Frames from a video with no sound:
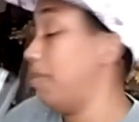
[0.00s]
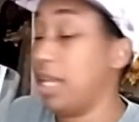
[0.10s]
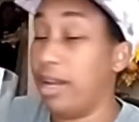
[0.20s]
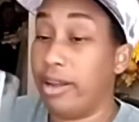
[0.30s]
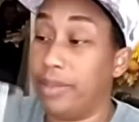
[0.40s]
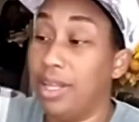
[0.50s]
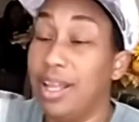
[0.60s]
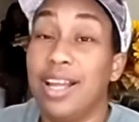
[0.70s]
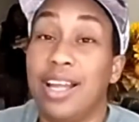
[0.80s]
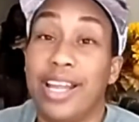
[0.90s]
You Gary,
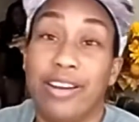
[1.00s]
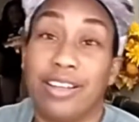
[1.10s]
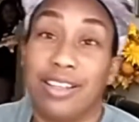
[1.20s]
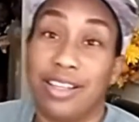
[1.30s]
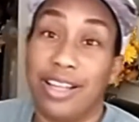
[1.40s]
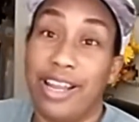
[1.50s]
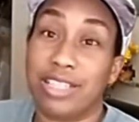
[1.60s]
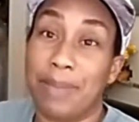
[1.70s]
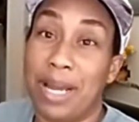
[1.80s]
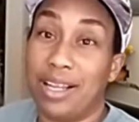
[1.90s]
here,
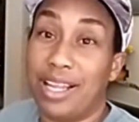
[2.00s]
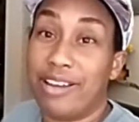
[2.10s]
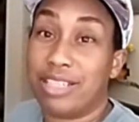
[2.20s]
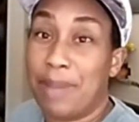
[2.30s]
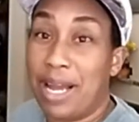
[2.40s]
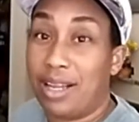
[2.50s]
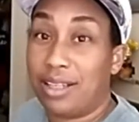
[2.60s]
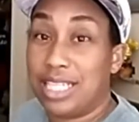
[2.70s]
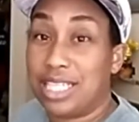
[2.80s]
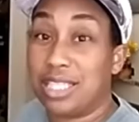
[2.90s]
here's my here's
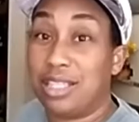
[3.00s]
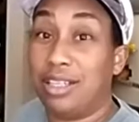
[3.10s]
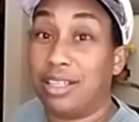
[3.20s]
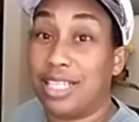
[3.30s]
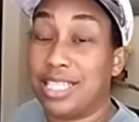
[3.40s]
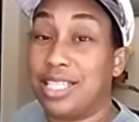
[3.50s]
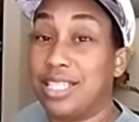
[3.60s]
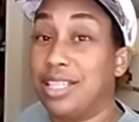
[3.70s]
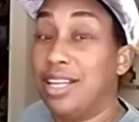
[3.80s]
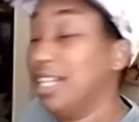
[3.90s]
my this is look, this
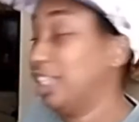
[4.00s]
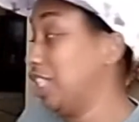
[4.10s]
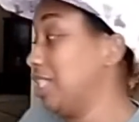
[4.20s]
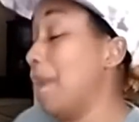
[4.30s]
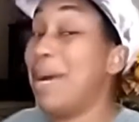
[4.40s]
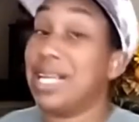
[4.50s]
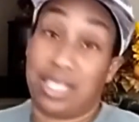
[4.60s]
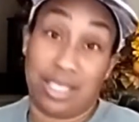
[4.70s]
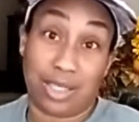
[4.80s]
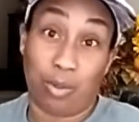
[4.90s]
is She's not
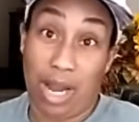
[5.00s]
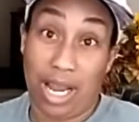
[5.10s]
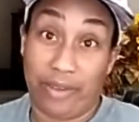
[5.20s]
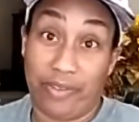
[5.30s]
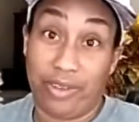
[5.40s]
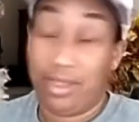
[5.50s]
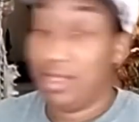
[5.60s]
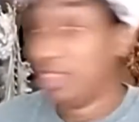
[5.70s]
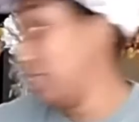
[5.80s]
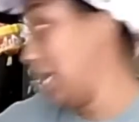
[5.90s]
my sister wife.
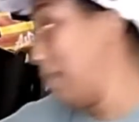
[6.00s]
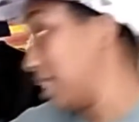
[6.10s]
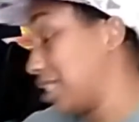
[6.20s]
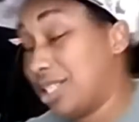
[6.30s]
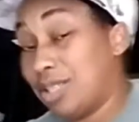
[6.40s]
She's not my